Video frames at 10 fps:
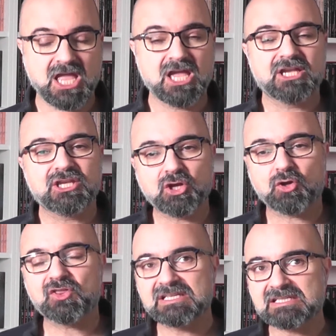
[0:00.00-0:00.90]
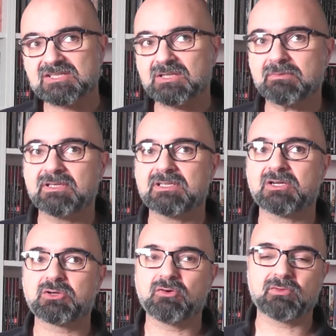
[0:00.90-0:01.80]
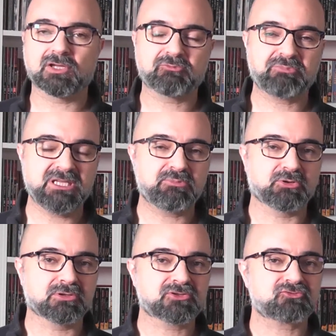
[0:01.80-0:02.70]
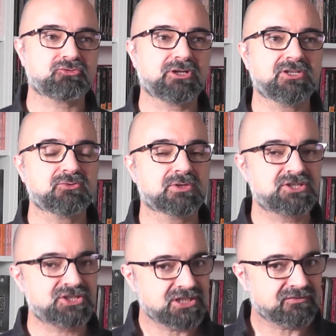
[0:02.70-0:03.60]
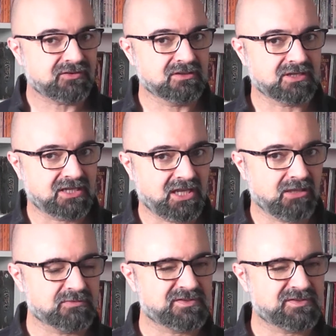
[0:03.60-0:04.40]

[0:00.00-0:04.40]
You know, this is something that an awful lot of people try to achieve in their games,